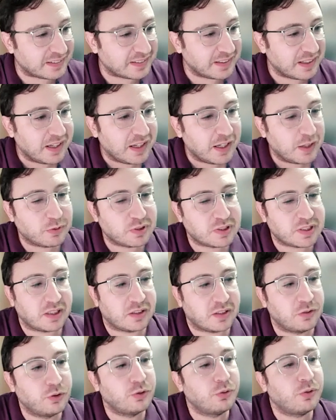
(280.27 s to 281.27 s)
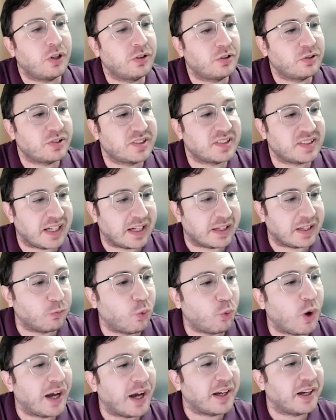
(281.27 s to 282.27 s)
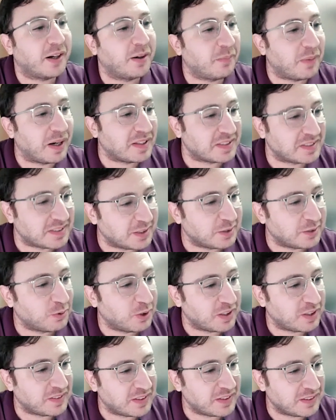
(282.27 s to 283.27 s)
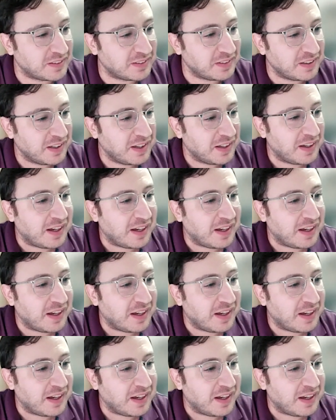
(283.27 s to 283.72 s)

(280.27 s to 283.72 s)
It was like, do you understand why Hamas did what it did?